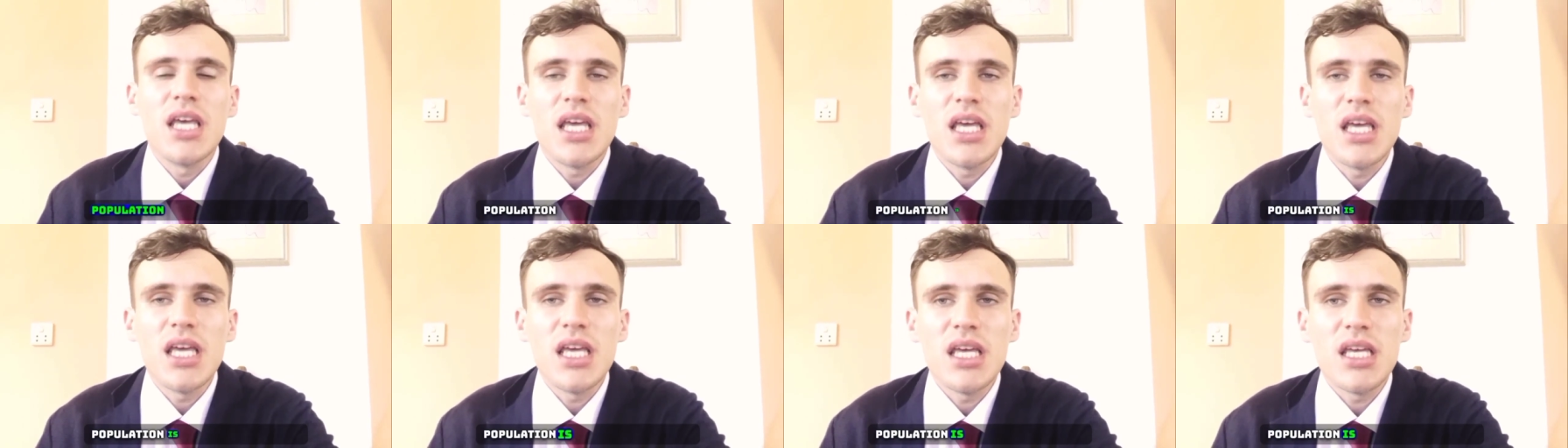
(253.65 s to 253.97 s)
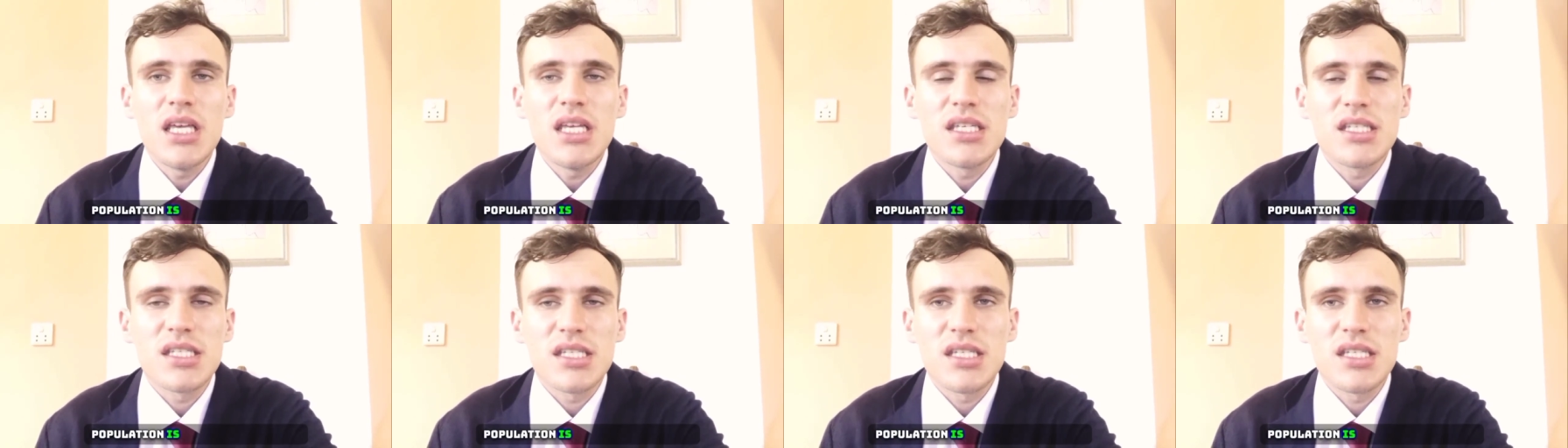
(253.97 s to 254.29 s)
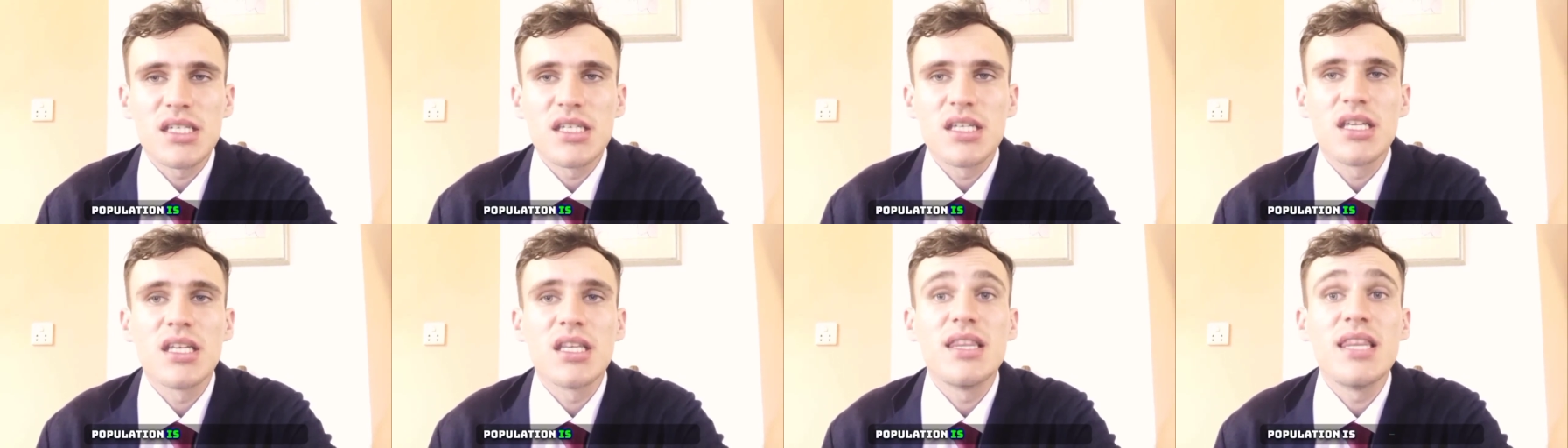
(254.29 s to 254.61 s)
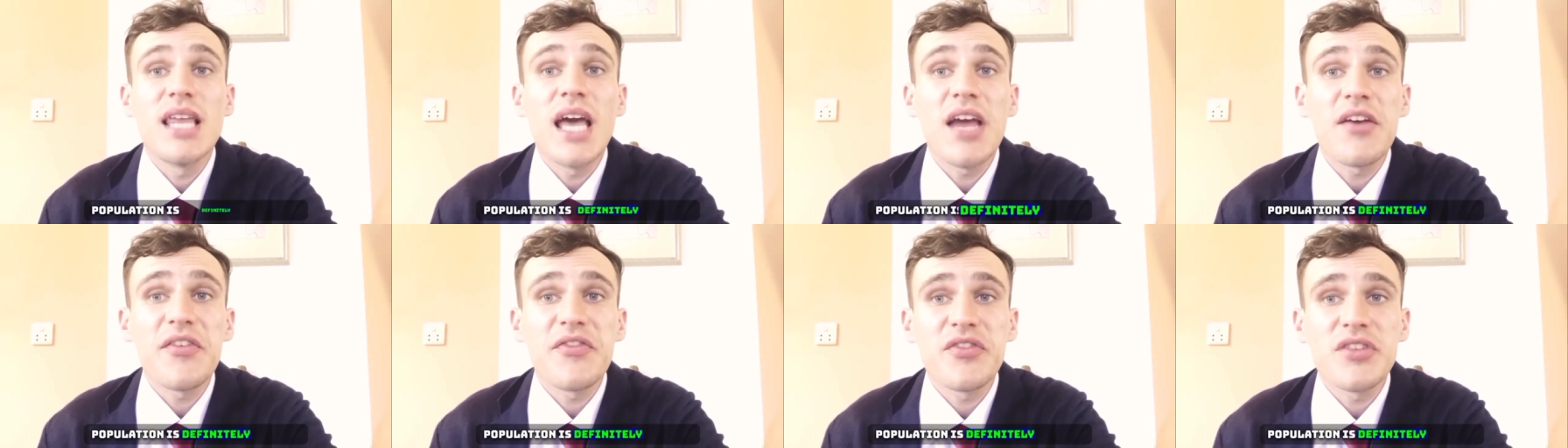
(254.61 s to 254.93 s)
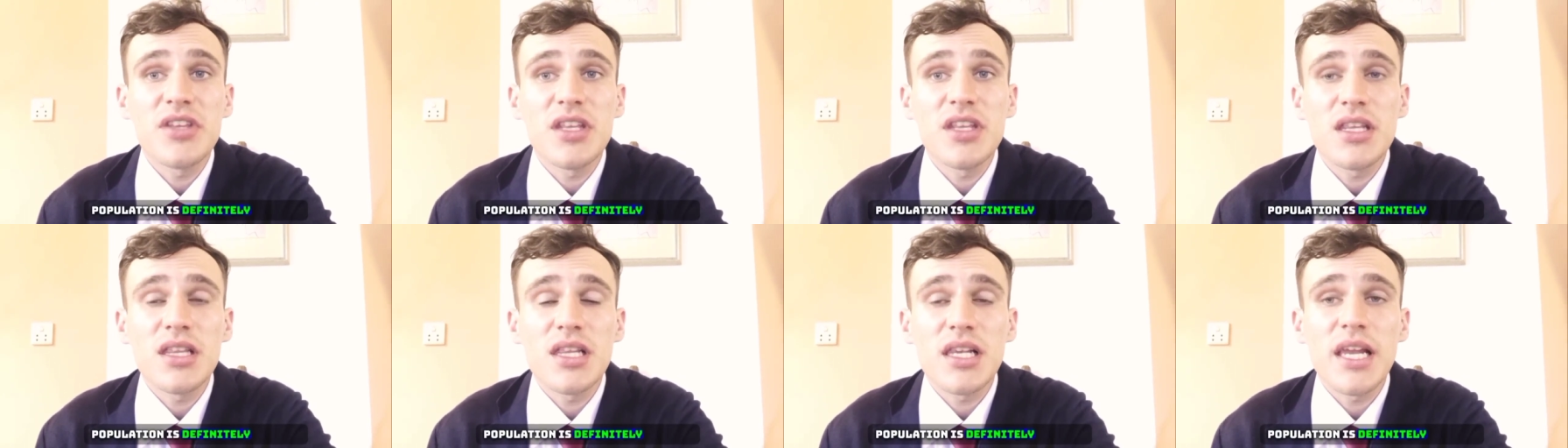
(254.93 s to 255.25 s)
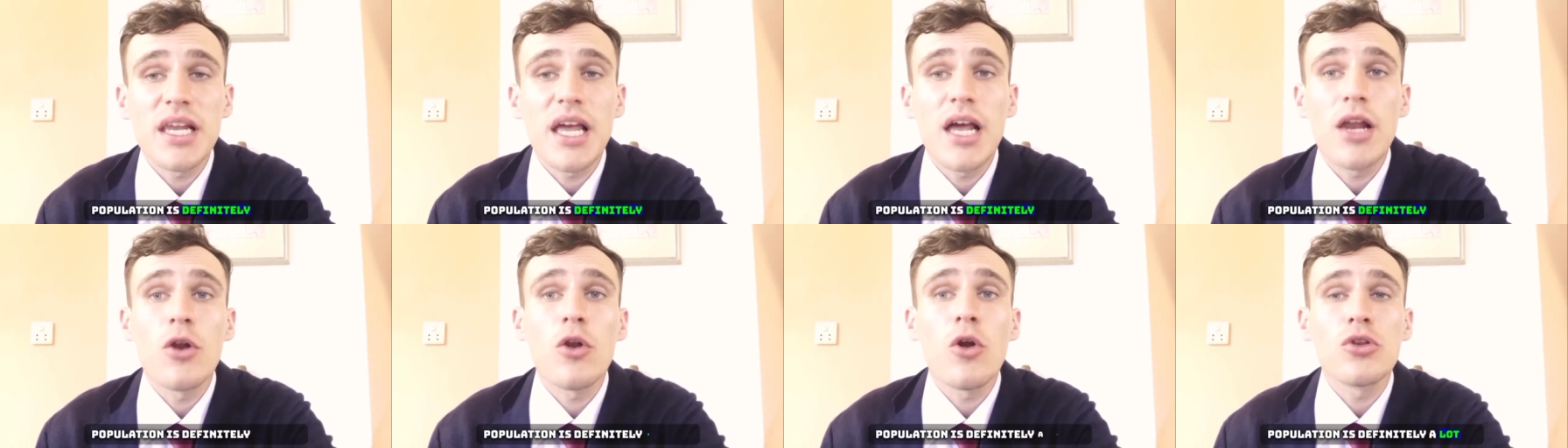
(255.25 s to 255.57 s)
is
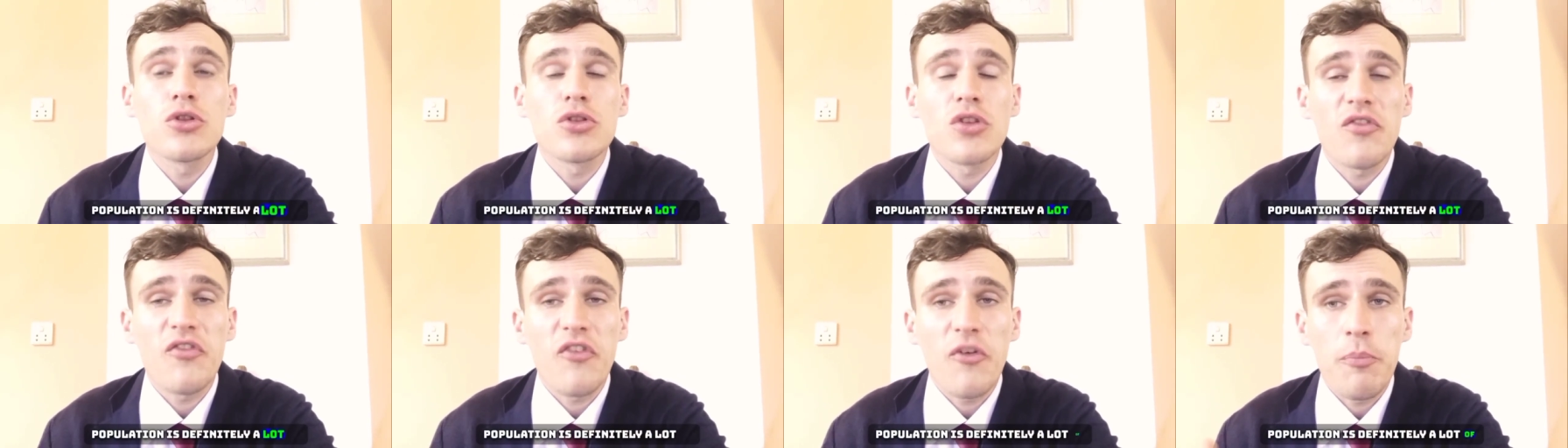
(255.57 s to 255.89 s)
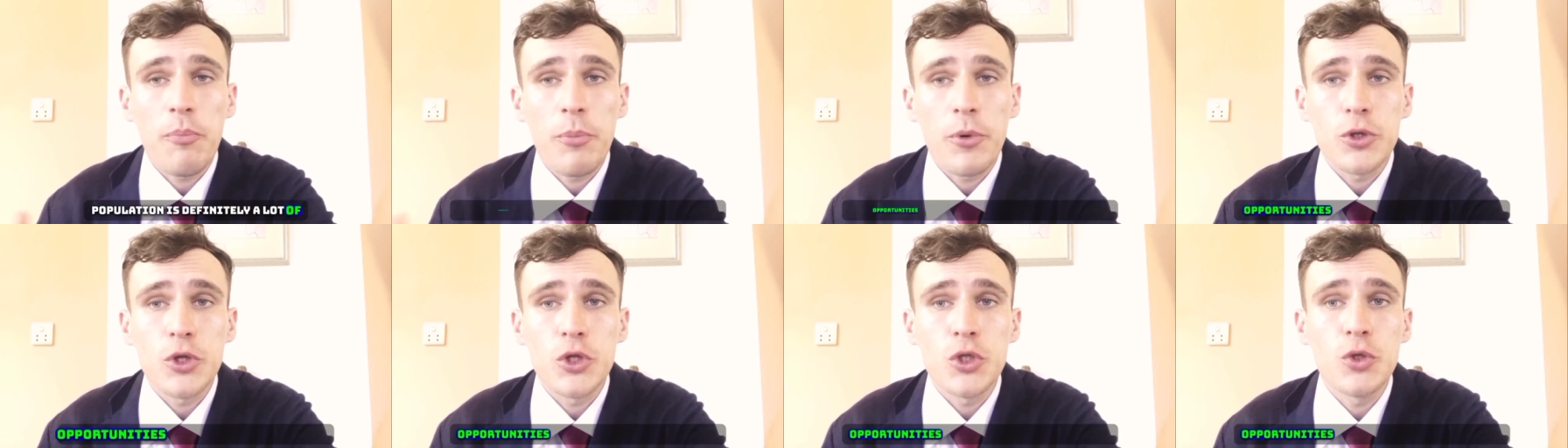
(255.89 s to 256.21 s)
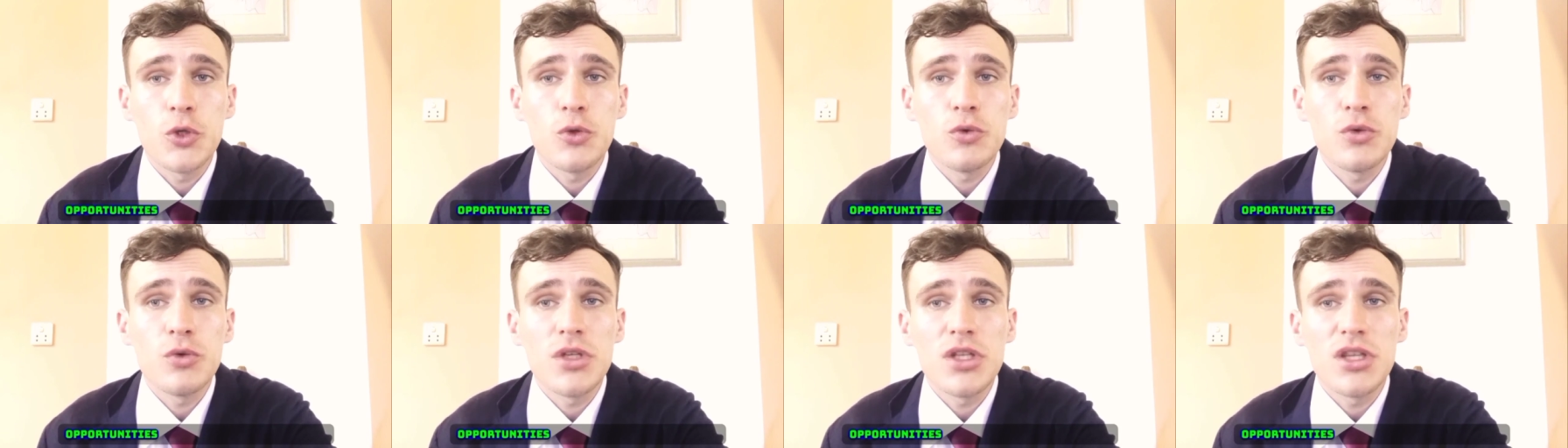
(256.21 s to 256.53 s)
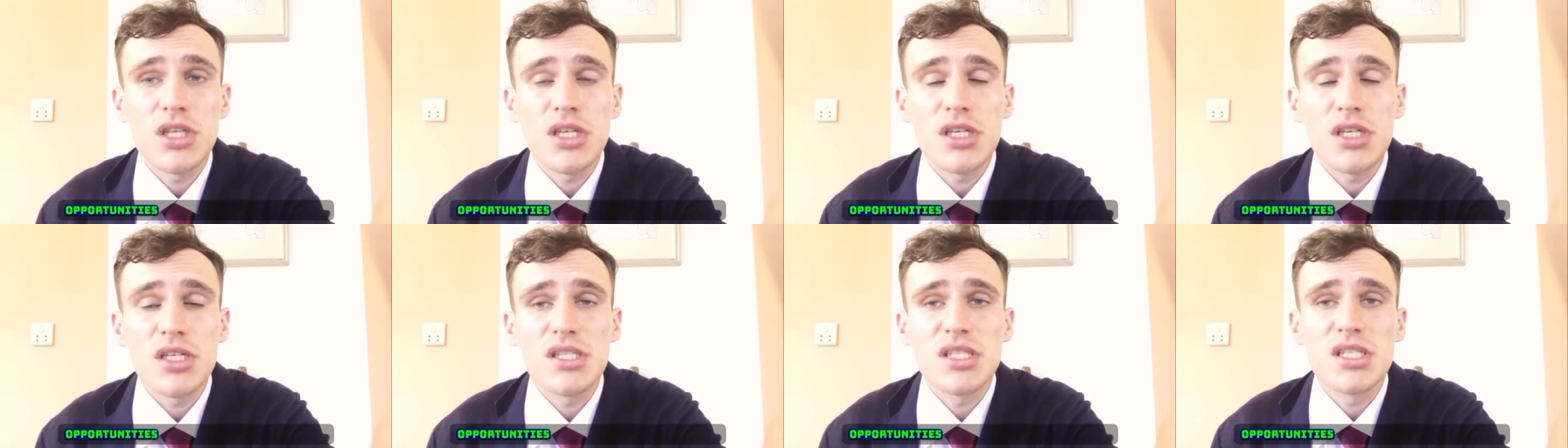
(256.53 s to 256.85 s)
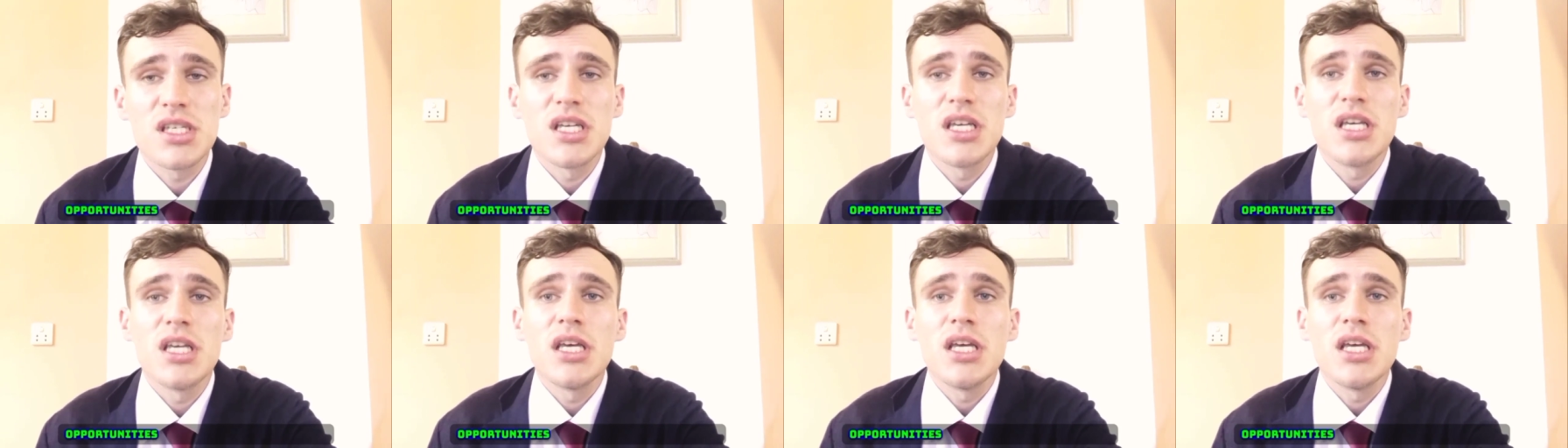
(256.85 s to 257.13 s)
definitely a lot of opportunities